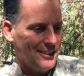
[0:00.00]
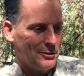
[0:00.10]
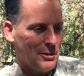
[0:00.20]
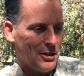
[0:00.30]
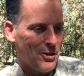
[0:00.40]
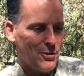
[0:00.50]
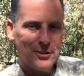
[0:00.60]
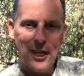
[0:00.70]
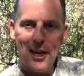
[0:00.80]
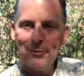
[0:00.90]
It's been a
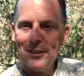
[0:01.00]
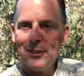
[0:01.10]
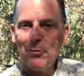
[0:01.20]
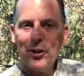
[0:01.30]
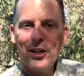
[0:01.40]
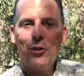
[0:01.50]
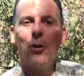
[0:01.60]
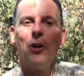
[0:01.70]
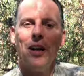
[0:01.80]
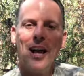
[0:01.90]
long time since the Marine
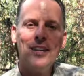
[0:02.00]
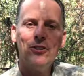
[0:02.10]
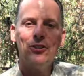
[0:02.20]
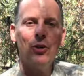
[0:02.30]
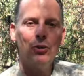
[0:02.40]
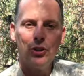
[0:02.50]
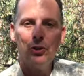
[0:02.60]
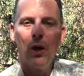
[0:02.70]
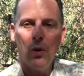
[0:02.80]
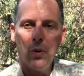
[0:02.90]
Corps, and I just don't
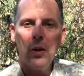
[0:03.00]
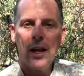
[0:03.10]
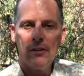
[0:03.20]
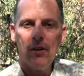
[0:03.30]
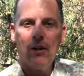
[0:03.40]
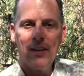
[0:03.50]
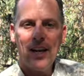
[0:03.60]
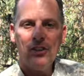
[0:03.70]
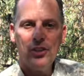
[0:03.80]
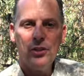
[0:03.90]
do a whole lot of
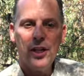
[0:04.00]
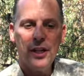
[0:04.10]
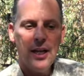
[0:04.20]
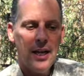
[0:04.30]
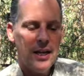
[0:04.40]
offhand shooting